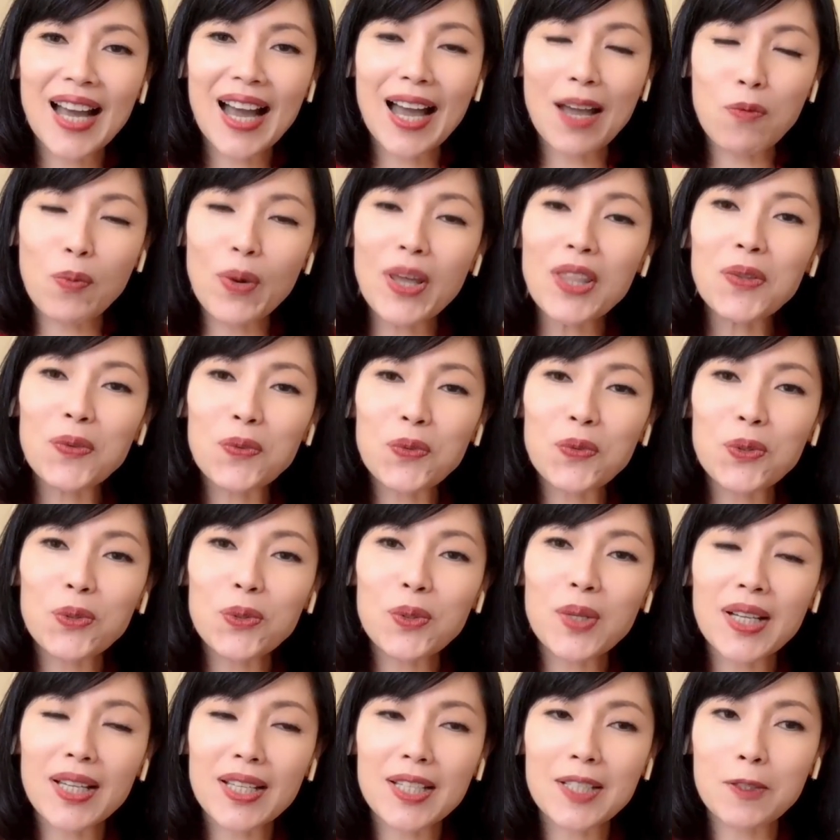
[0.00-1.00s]
I went
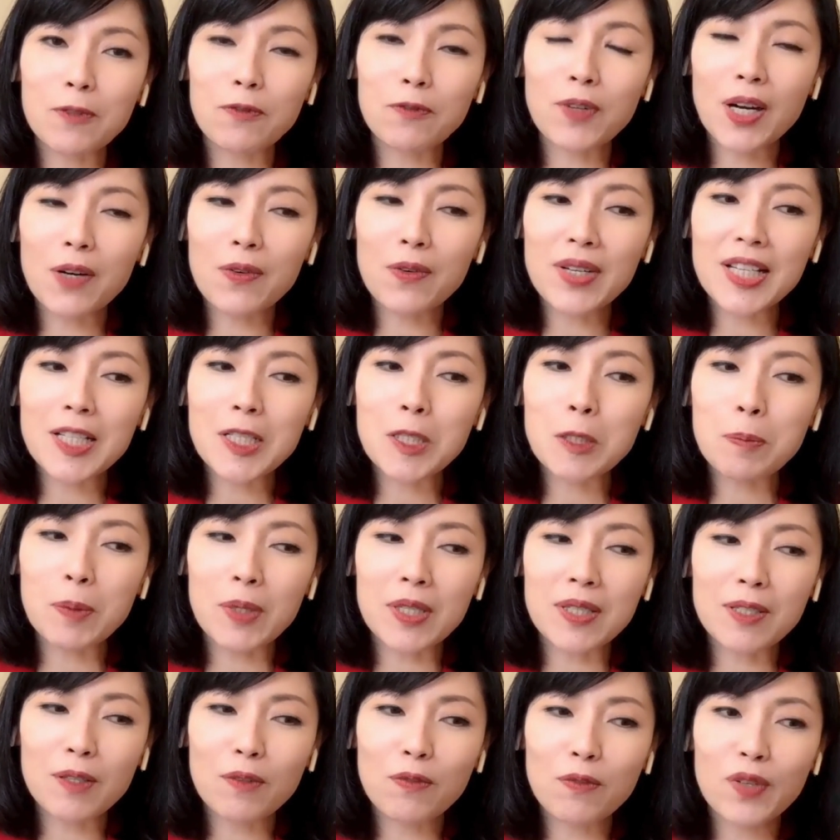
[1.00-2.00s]
through a very
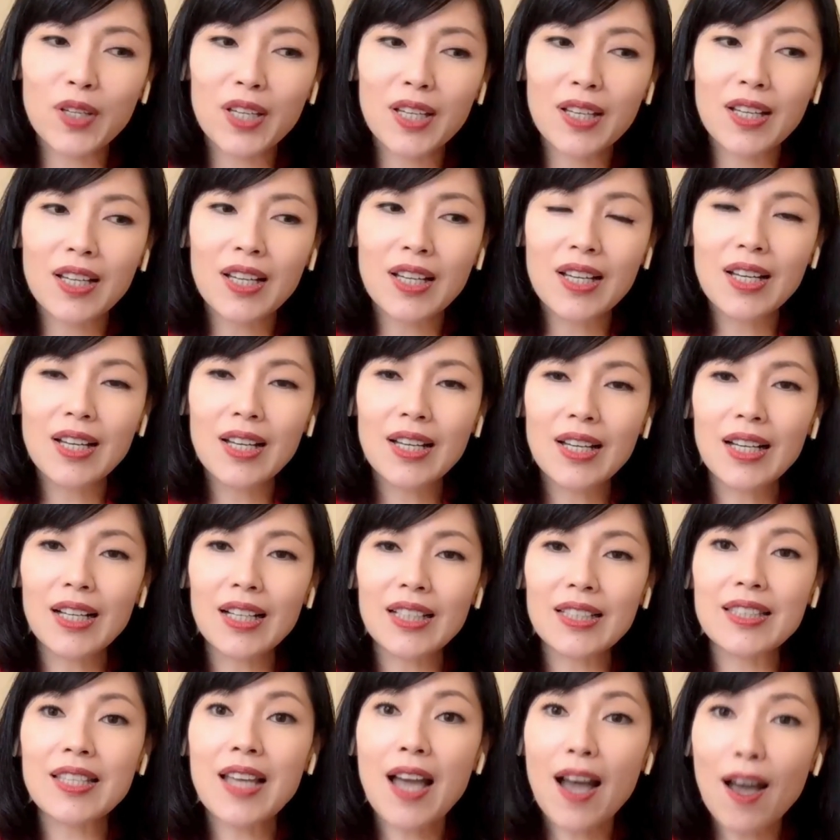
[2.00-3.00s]
specific,
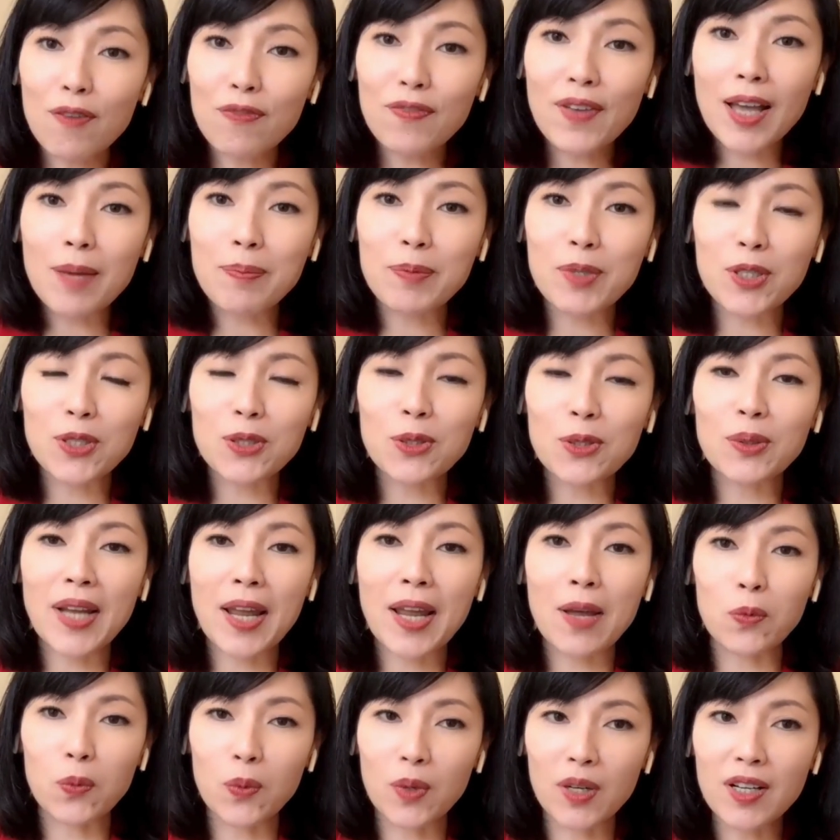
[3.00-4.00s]
tough episode
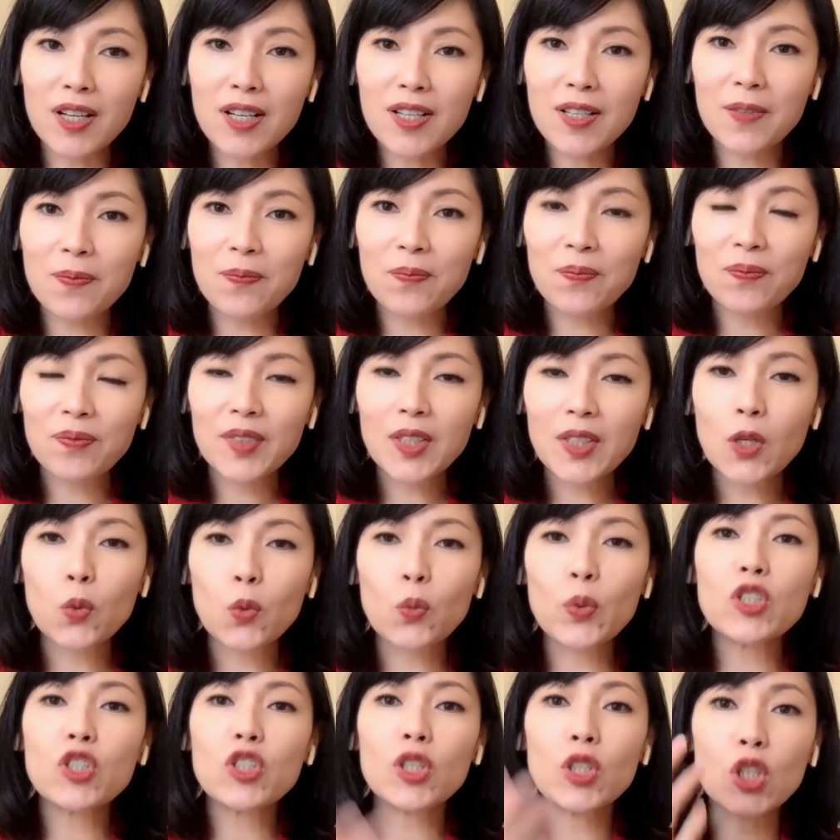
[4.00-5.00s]
at work,
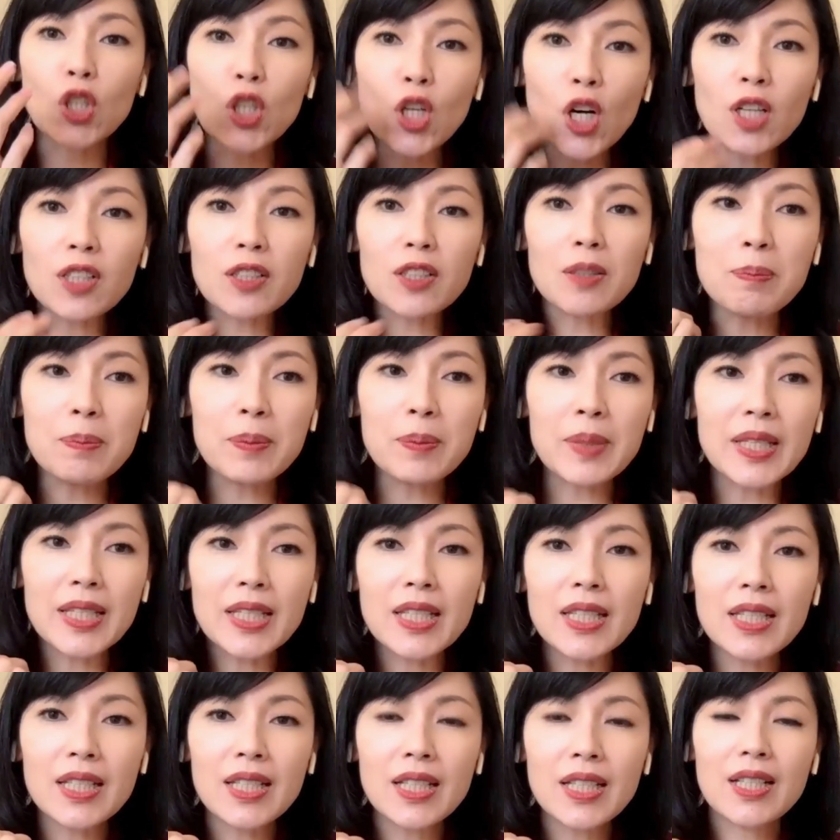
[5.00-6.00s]
which got
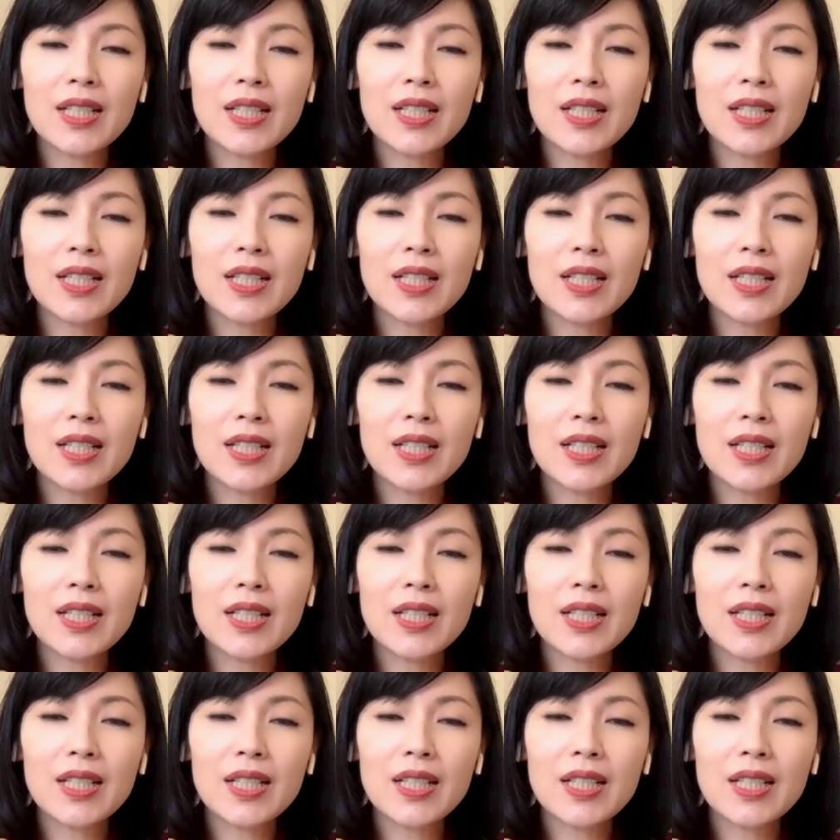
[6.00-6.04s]
me